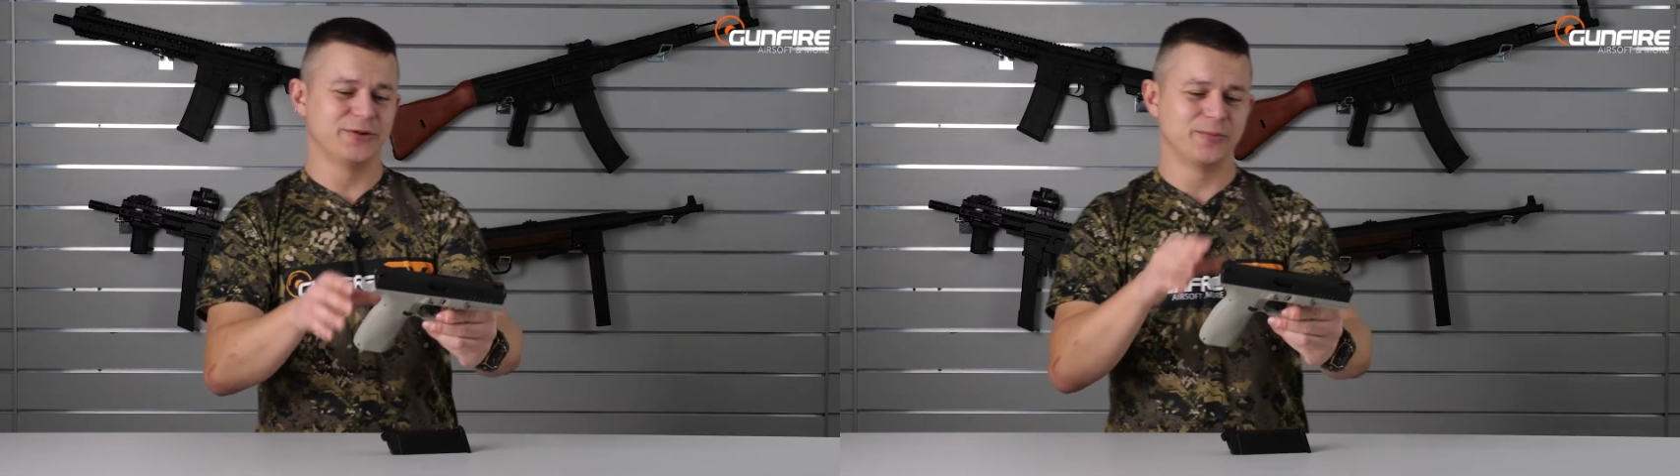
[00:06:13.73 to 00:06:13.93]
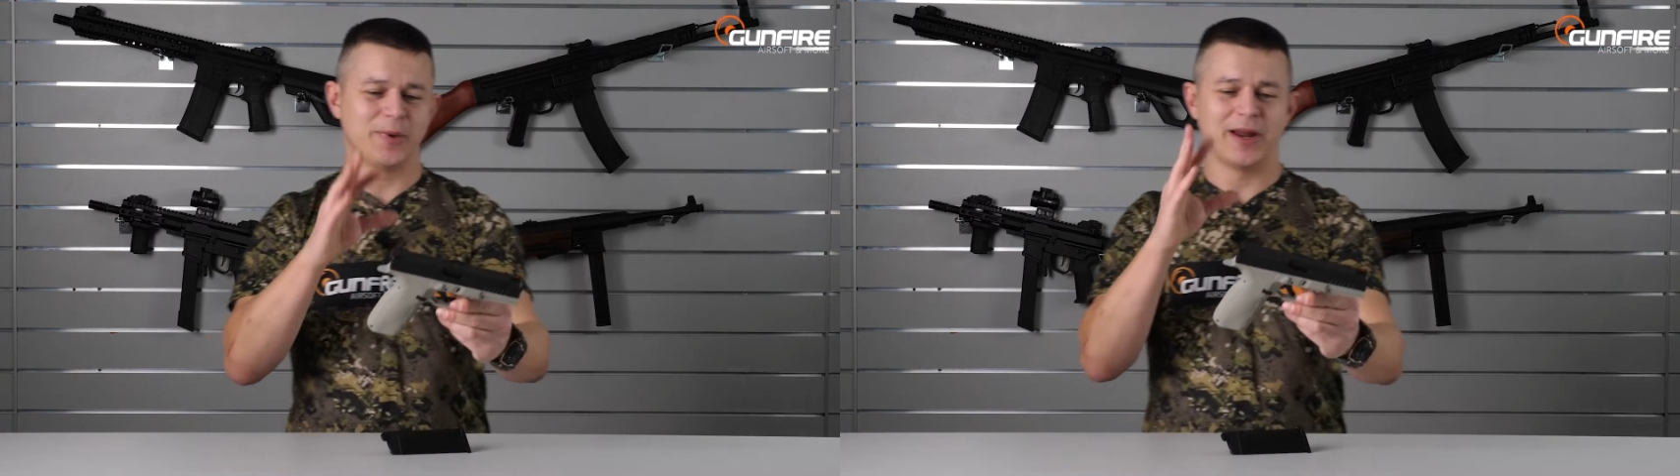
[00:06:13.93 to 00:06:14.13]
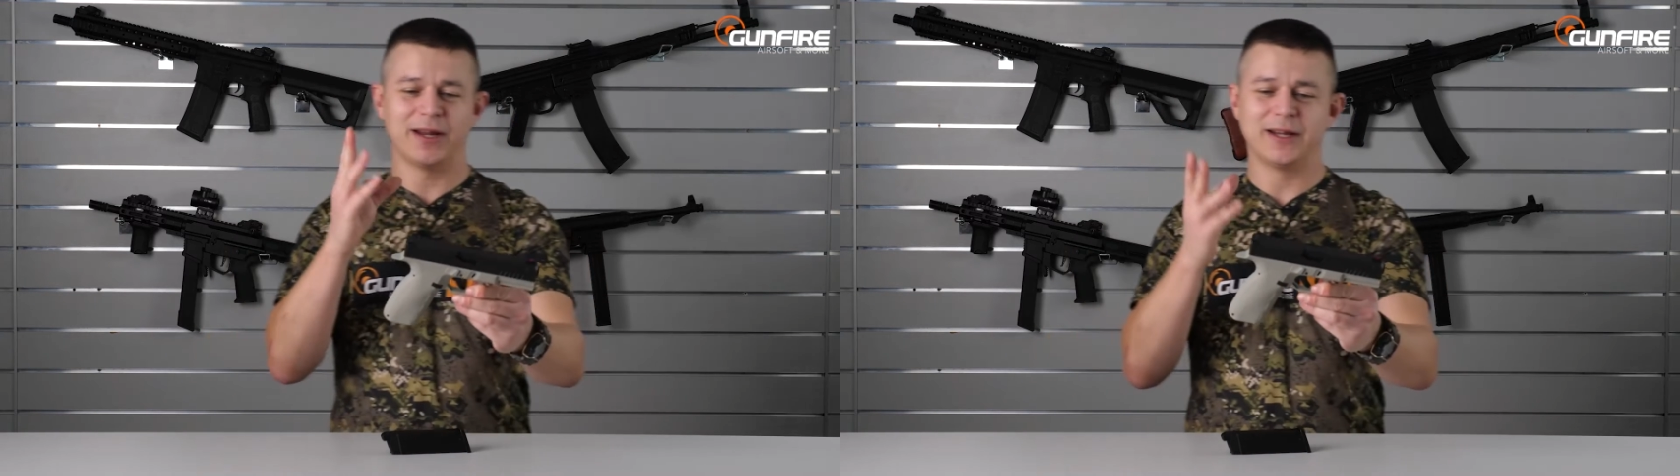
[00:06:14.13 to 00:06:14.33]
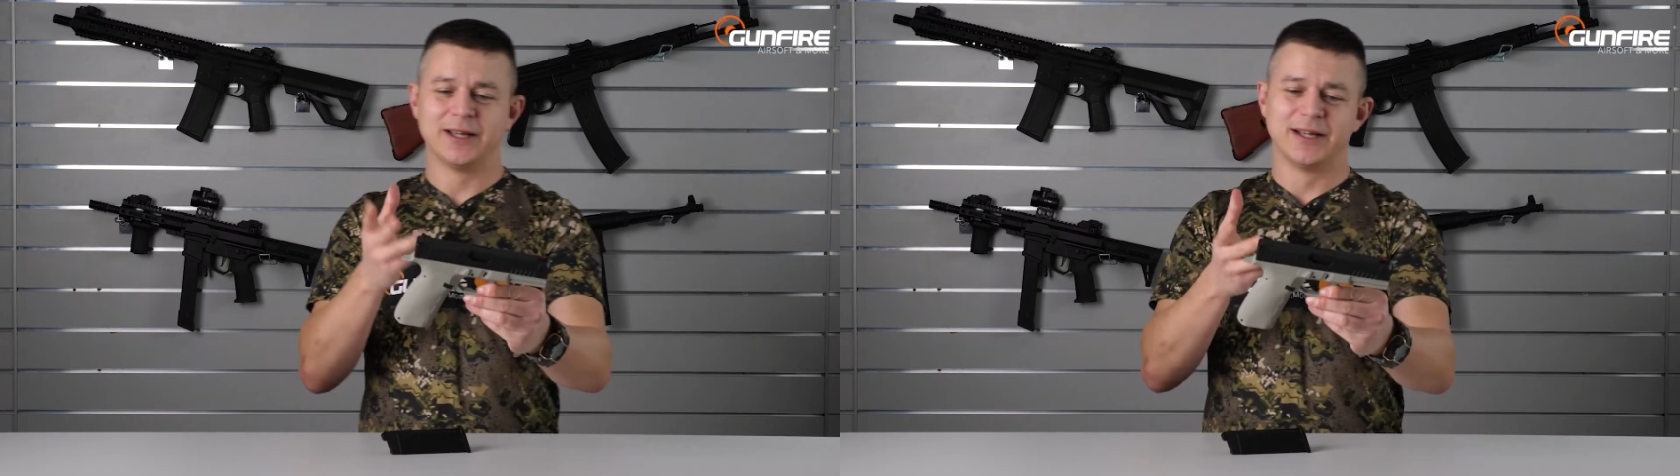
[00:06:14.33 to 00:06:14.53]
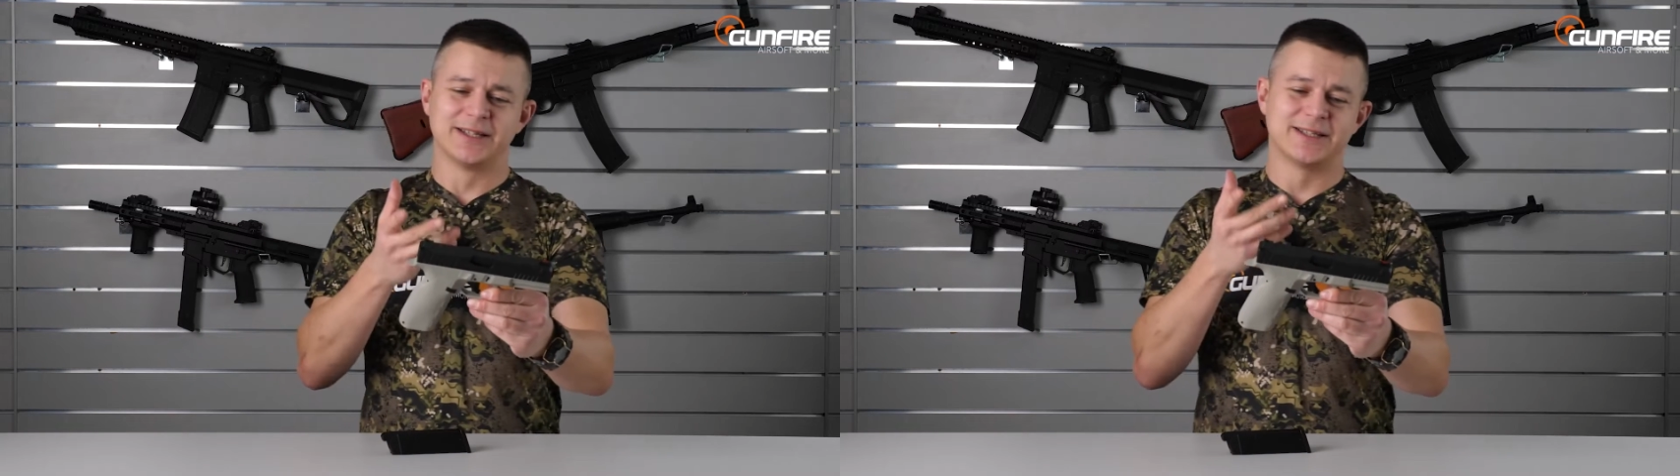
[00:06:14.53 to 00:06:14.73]
you may
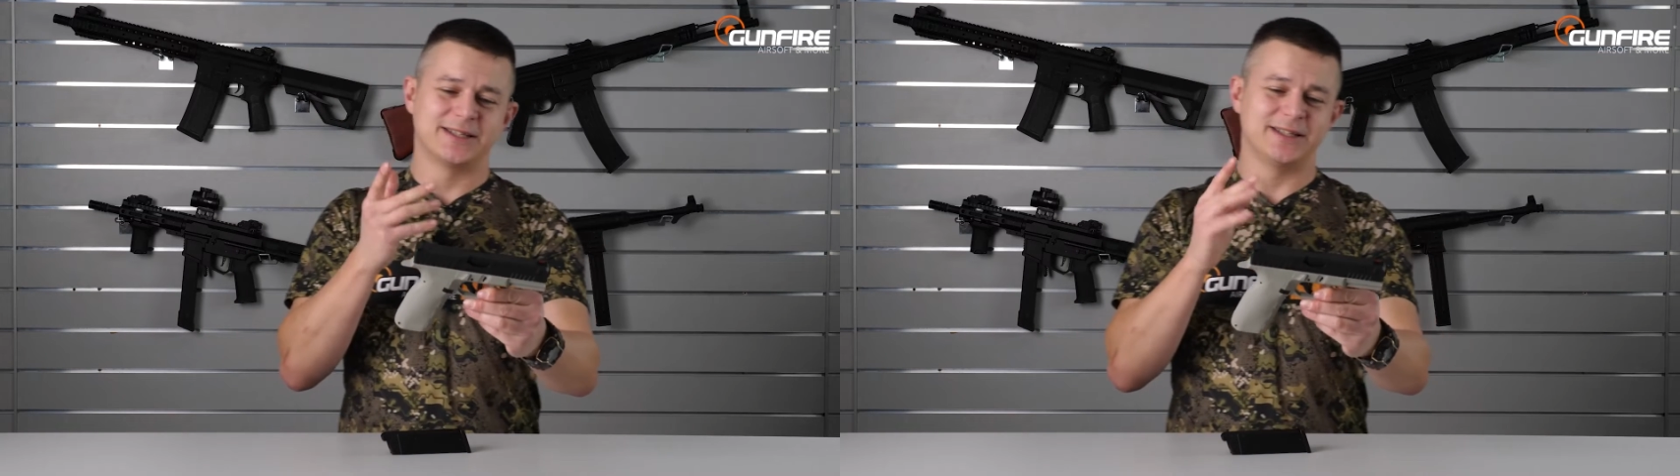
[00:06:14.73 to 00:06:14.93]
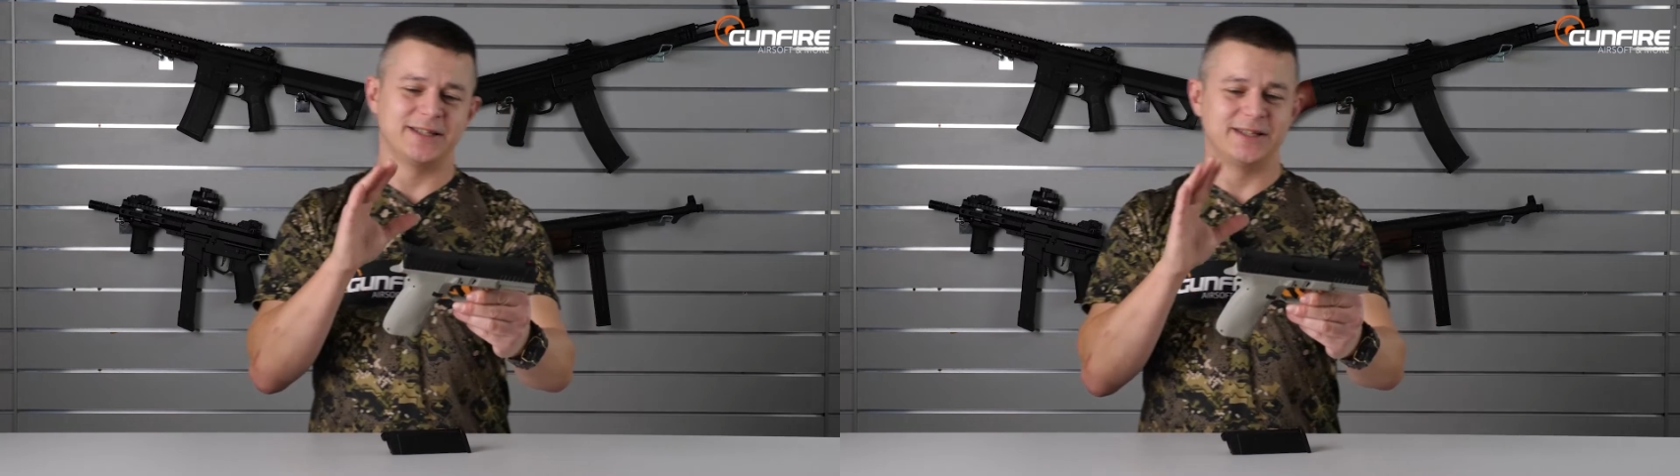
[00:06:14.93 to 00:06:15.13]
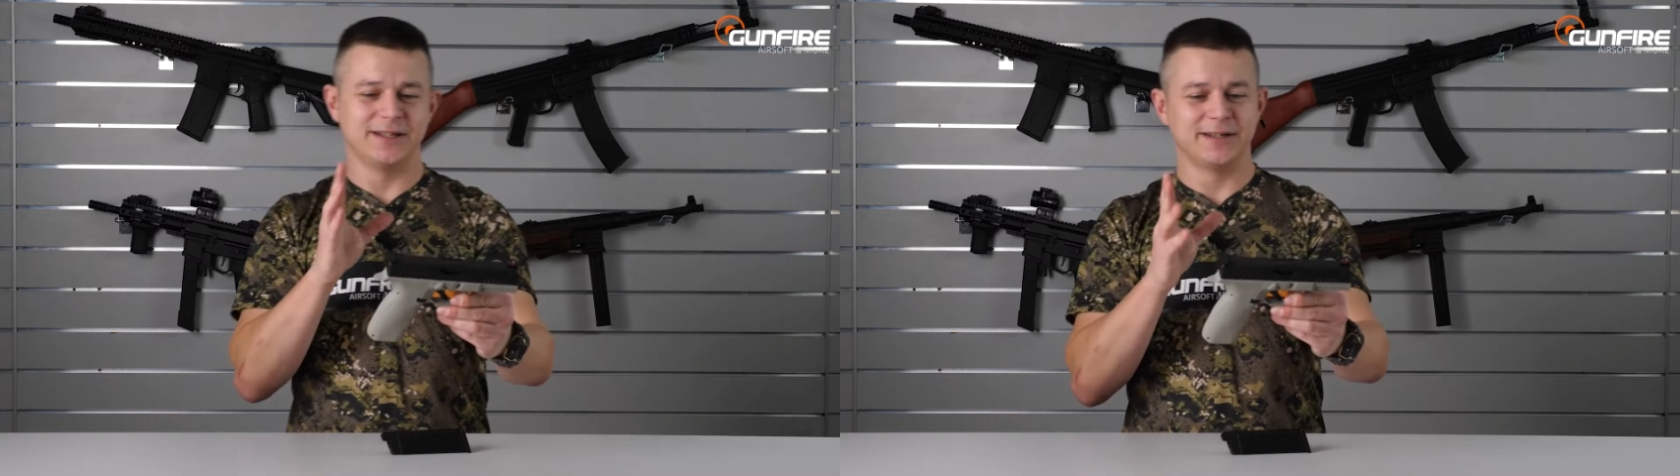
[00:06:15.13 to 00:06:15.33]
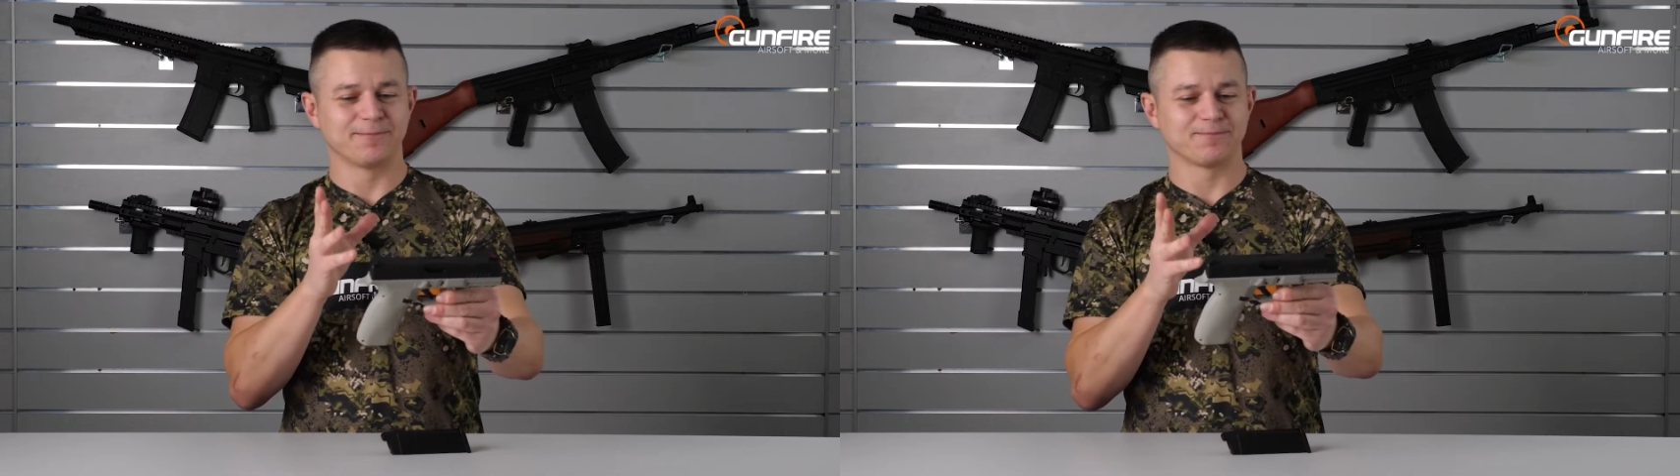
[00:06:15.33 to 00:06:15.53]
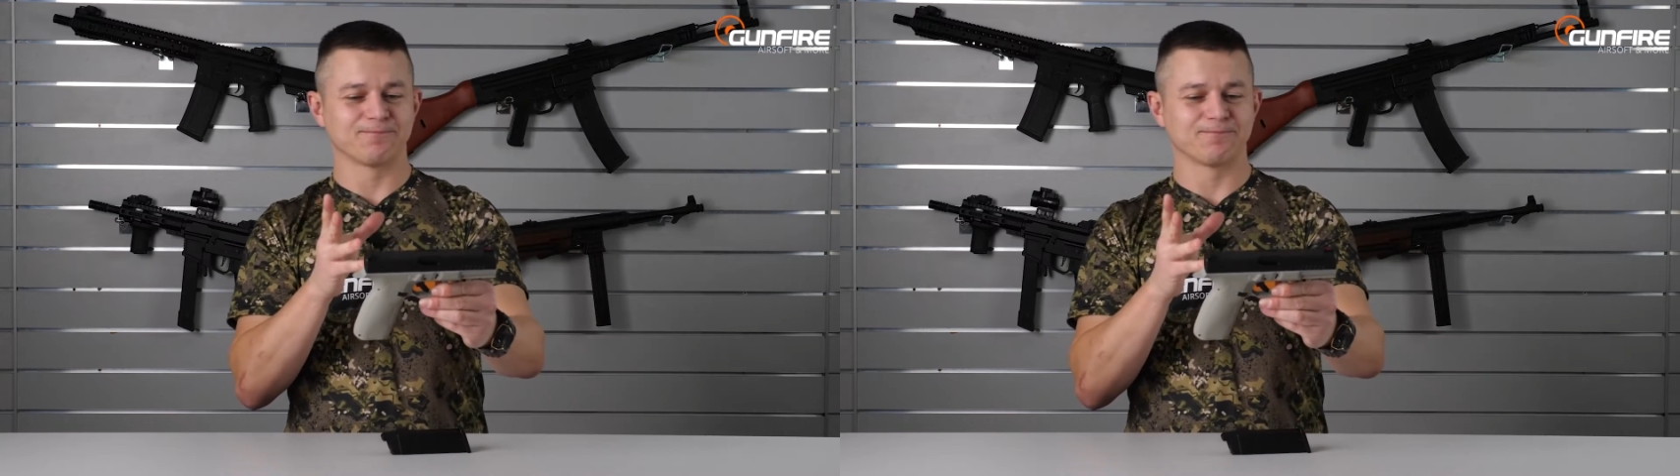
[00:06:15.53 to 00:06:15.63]
see